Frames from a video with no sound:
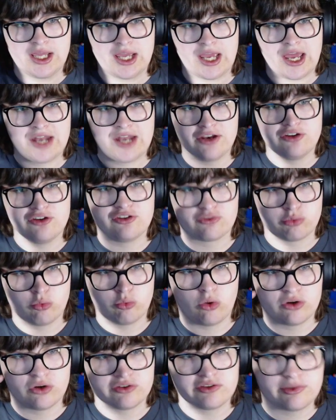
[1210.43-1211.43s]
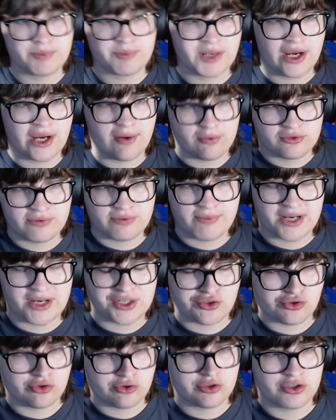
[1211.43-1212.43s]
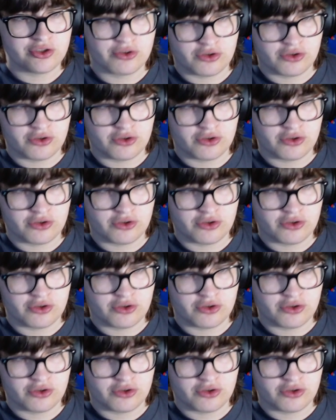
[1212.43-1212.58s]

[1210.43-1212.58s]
and you just want to be able to make sure you're